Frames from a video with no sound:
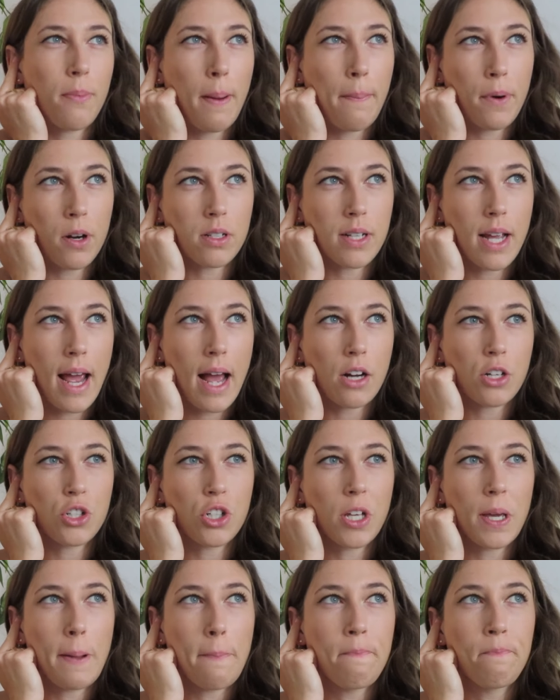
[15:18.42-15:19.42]
my birthday
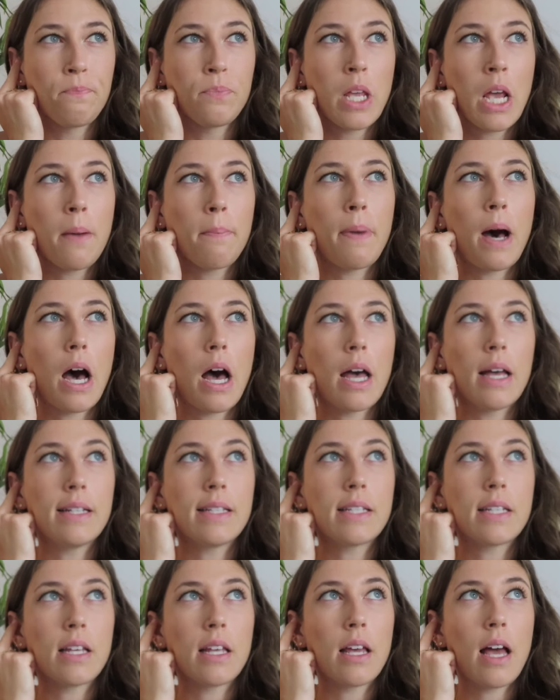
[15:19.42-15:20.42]
actually,
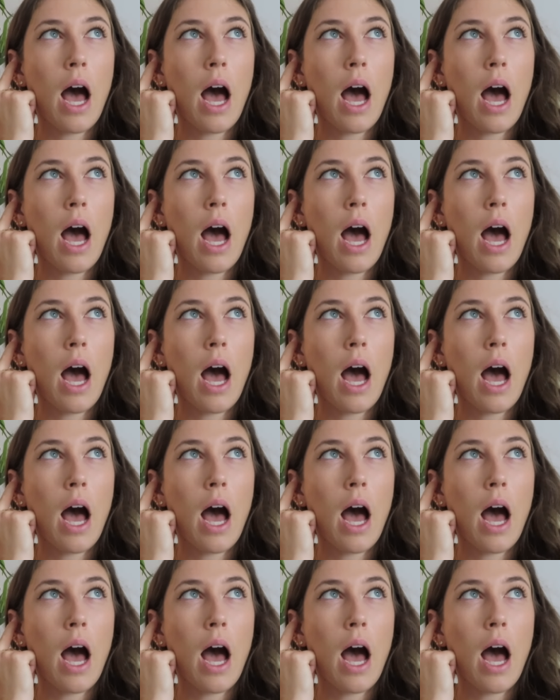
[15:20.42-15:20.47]
but